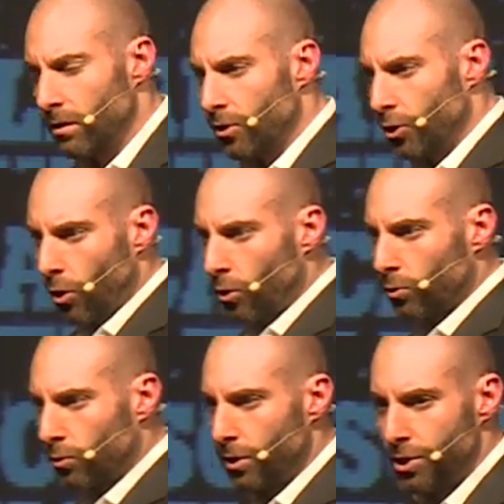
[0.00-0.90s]
You don't go
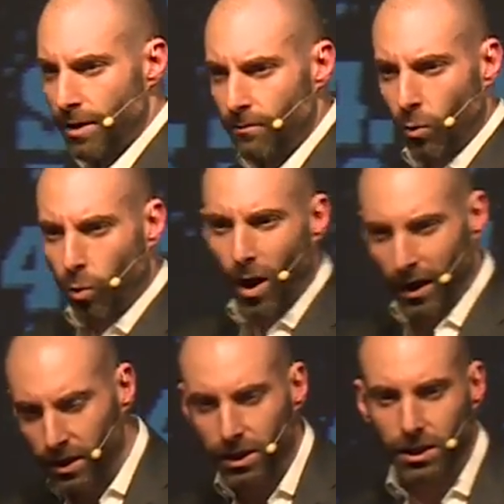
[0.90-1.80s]
to the gym
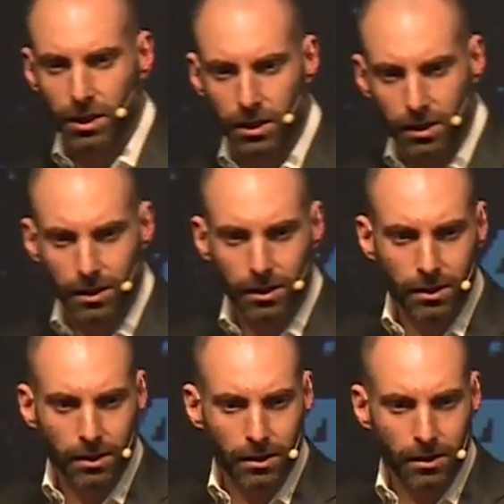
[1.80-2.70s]
once,
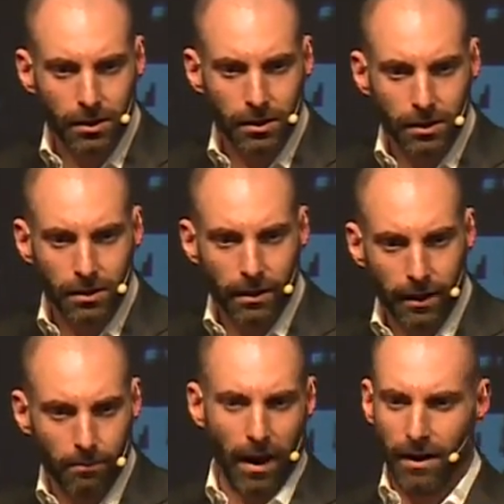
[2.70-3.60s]
and